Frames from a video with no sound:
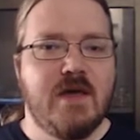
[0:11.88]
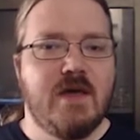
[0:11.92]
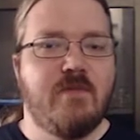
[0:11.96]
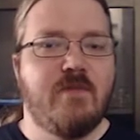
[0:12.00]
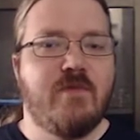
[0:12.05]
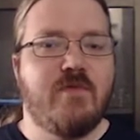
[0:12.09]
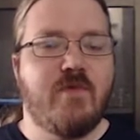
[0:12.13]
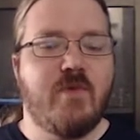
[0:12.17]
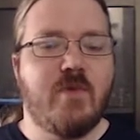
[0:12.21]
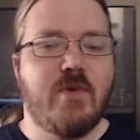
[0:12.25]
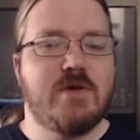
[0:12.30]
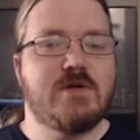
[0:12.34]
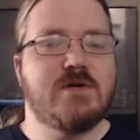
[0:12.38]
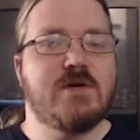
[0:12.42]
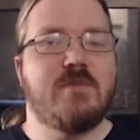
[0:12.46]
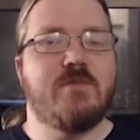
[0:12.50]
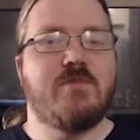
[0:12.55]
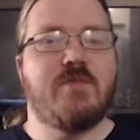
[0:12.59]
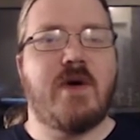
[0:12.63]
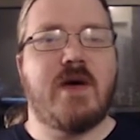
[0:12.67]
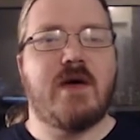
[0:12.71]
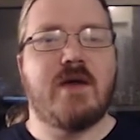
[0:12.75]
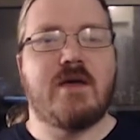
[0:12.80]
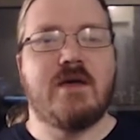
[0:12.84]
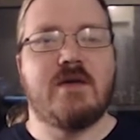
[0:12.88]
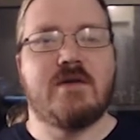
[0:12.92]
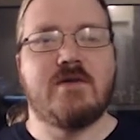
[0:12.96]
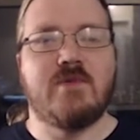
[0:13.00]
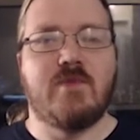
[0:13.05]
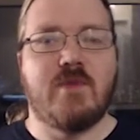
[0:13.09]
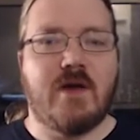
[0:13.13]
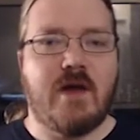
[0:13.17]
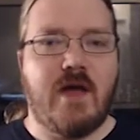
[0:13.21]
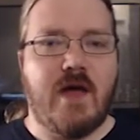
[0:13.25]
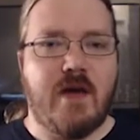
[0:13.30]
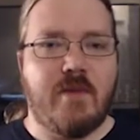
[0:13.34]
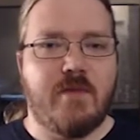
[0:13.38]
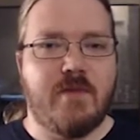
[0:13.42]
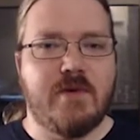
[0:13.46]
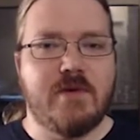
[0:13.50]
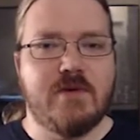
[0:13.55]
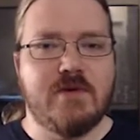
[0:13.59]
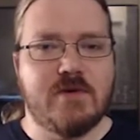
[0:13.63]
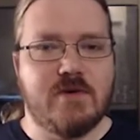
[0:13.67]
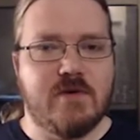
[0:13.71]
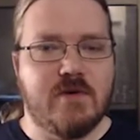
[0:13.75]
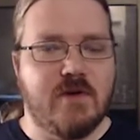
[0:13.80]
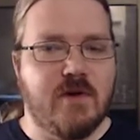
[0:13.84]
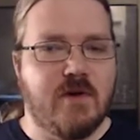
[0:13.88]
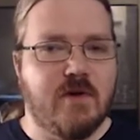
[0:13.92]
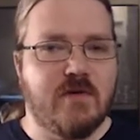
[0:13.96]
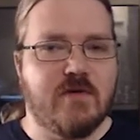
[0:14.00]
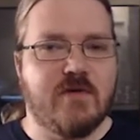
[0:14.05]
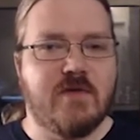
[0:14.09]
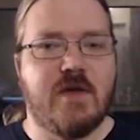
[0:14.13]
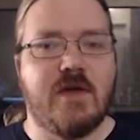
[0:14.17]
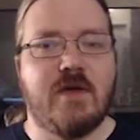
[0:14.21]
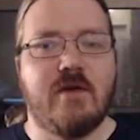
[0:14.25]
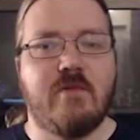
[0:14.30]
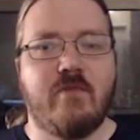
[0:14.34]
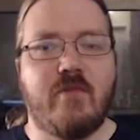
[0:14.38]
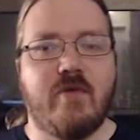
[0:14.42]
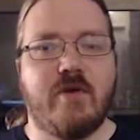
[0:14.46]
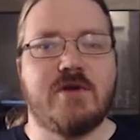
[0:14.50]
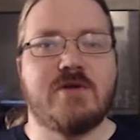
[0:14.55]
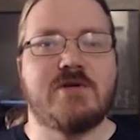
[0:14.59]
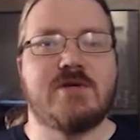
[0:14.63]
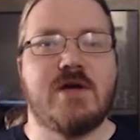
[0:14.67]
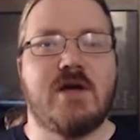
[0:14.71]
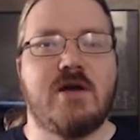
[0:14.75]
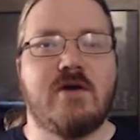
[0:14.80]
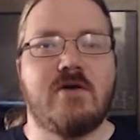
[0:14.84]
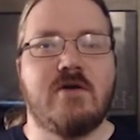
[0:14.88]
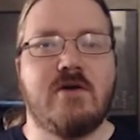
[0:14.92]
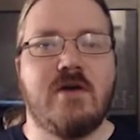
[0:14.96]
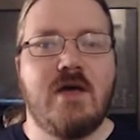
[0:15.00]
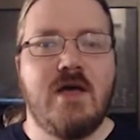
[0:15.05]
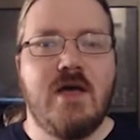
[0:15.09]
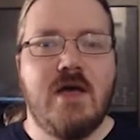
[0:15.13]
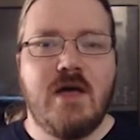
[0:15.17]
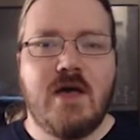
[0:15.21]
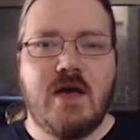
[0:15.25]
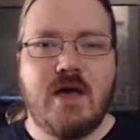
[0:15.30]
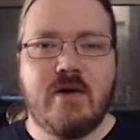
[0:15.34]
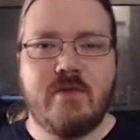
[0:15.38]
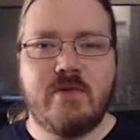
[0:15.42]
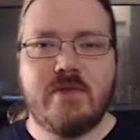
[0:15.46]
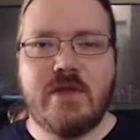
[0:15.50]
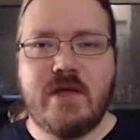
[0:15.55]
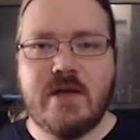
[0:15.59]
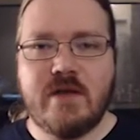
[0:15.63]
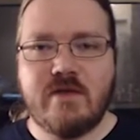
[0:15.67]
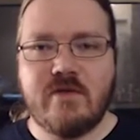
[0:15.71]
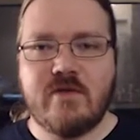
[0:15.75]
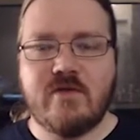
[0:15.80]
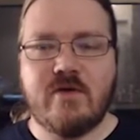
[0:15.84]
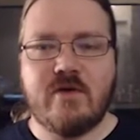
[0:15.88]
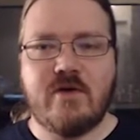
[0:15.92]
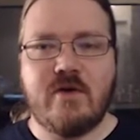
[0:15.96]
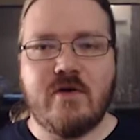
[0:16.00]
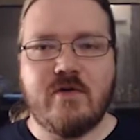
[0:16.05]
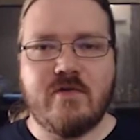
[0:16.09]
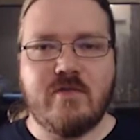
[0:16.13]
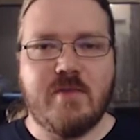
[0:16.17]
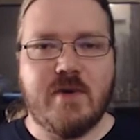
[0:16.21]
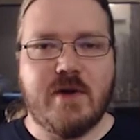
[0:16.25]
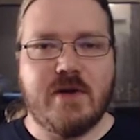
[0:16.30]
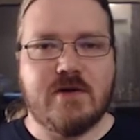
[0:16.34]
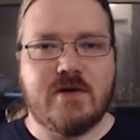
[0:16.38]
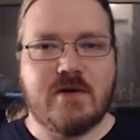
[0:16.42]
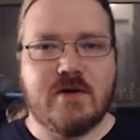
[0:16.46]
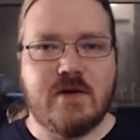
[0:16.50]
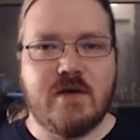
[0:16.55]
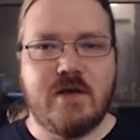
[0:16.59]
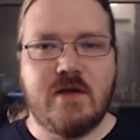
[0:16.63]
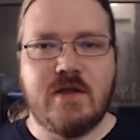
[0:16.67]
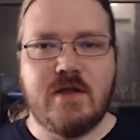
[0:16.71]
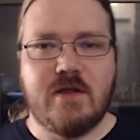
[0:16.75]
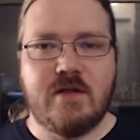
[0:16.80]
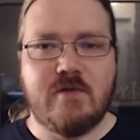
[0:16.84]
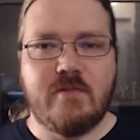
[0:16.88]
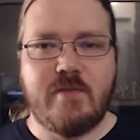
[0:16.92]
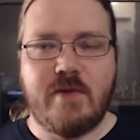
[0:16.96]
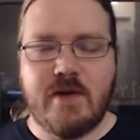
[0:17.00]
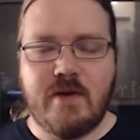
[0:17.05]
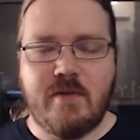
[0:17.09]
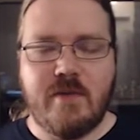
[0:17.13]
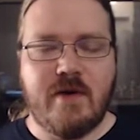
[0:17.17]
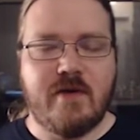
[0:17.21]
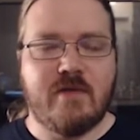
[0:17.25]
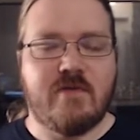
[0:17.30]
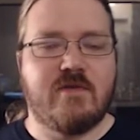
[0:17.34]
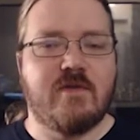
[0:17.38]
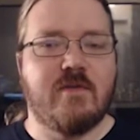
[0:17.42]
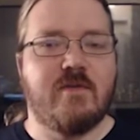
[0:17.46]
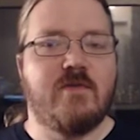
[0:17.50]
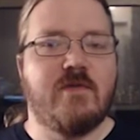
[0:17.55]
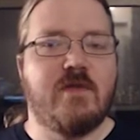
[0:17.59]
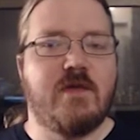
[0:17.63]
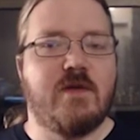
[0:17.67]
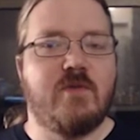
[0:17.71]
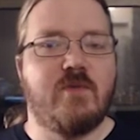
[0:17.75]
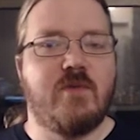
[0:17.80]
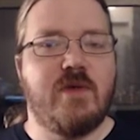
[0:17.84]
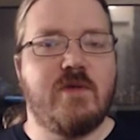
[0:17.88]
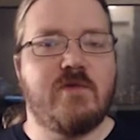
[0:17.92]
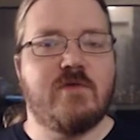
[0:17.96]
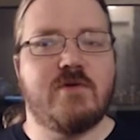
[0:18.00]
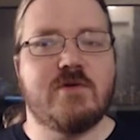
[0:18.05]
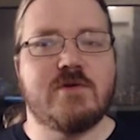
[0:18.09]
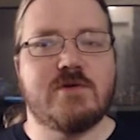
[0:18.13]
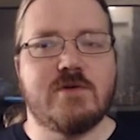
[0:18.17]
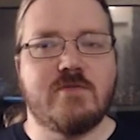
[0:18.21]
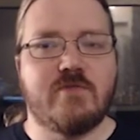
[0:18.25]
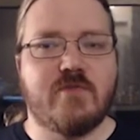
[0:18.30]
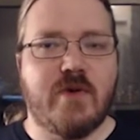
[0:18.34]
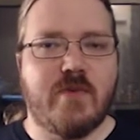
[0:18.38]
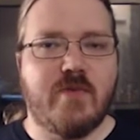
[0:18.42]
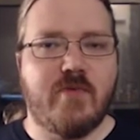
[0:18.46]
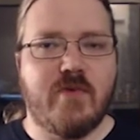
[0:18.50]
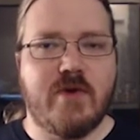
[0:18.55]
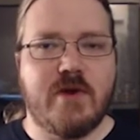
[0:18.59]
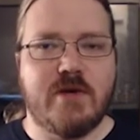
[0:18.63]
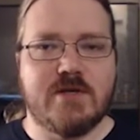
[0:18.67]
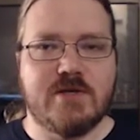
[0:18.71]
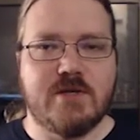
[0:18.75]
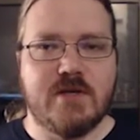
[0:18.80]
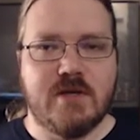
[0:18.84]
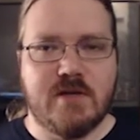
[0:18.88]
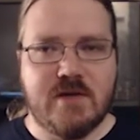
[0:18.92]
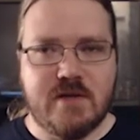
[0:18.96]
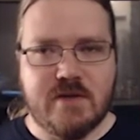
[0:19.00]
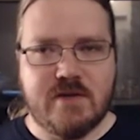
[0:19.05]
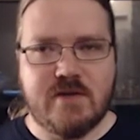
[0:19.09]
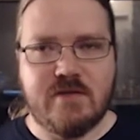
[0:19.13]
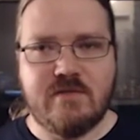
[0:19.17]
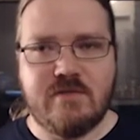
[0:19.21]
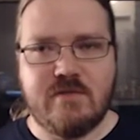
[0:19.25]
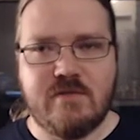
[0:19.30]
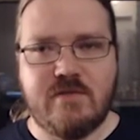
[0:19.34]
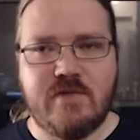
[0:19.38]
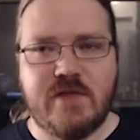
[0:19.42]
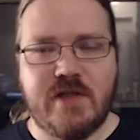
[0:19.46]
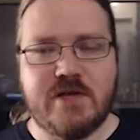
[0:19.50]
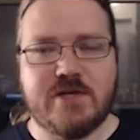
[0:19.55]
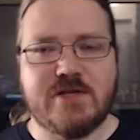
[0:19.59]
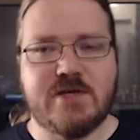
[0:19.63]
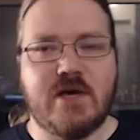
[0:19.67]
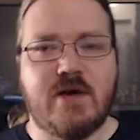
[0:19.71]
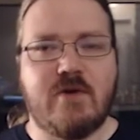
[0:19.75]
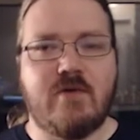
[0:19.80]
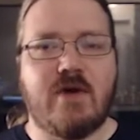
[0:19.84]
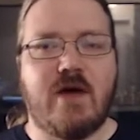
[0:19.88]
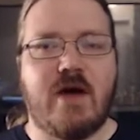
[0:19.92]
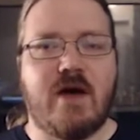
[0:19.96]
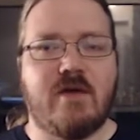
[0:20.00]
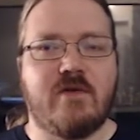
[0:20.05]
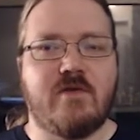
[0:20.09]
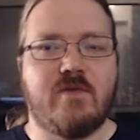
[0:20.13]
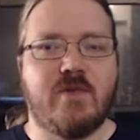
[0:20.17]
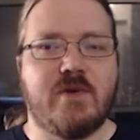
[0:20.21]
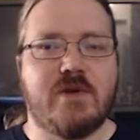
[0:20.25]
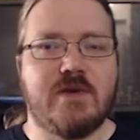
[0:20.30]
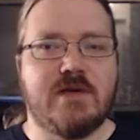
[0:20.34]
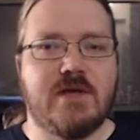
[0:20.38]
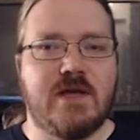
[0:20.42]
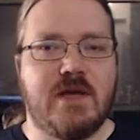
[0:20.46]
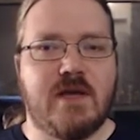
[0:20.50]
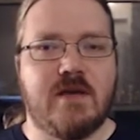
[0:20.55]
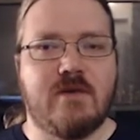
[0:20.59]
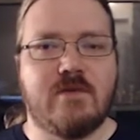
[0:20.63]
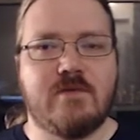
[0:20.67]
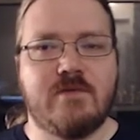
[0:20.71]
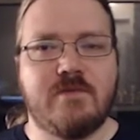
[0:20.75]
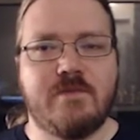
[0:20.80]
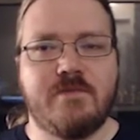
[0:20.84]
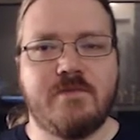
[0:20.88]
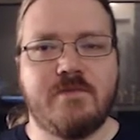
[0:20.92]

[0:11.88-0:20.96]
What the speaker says: Before we jump back into what happened during our stay in Bryn, Shander, I would like to start off by talking a little bit about some of the research and preparation I did to flesh out Icewind Dale.